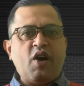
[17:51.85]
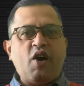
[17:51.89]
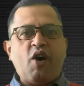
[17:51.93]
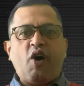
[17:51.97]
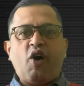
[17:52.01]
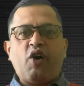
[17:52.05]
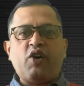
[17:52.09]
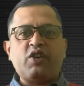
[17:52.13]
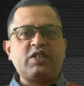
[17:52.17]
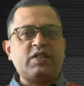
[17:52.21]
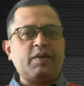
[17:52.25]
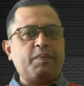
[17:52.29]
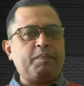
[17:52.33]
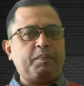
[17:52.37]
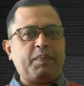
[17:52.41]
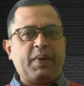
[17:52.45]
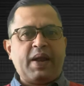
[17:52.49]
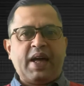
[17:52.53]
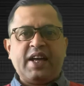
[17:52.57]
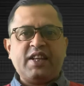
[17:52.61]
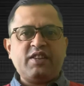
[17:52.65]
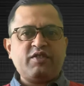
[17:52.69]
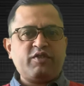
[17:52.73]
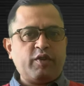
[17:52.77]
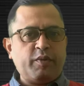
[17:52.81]
or some
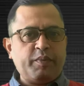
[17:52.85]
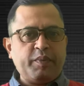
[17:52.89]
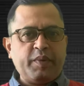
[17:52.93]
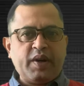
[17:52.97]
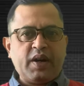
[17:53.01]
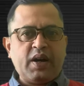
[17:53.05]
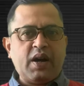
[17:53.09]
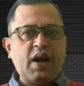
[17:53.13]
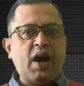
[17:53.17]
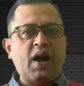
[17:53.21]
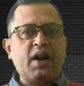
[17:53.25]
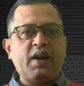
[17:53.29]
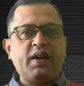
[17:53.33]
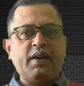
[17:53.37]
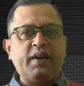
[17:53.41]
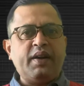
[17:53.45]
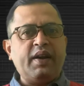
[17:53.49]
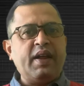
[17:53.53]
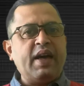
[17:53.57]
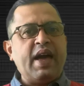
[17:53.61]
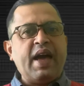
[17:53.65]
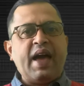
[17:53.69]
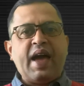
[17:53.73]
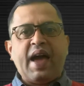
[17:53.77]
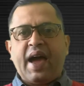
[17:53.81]
plants from your
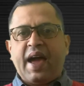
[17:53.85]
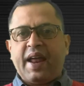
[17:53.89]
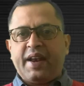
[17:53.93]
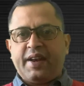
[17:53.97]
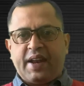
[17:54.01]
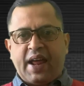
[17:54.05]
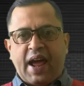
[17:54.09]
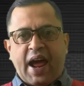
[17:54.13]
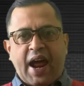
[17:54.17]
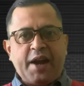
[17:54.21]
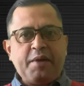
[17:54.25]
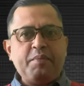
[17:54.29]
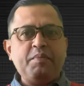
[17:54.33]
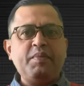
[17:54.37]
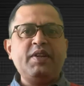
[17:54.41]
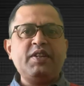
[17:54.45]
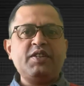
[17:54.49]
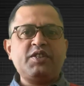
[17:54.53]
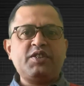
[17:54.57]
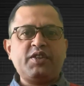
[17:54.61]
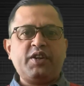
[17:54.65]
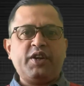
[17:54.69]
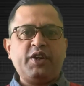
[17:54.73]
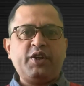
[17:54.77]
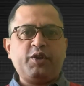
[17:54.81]
garden and
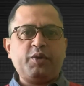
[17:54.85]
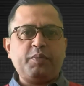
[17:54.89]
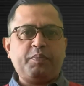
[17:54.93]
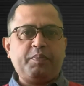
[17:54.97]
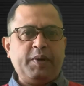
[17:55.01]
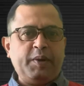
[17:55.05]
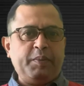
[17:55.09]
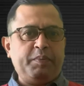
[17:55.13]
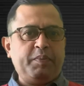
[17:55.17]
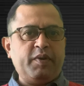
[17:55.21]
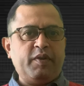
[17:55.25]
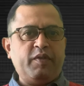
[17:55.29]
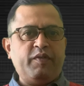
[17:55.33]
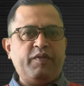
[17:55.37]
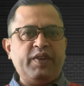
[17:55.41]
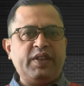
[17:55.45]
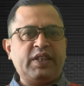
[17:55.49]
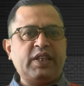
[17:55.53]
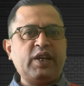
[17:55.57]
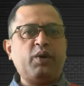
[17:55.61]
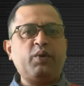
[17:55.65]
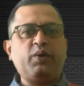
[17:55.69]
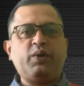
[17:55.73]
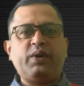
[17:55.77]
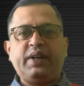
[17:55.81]
administer it to people
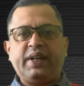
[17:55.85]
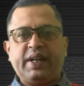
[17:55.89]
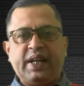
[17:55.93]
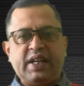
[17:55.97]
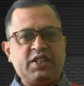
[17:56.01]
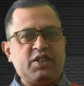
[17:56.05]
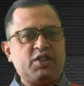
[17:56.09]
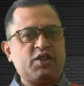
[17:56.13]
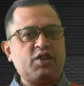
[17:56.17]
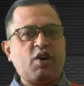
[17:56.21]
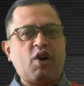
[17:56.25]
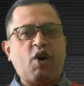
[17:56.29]
without tests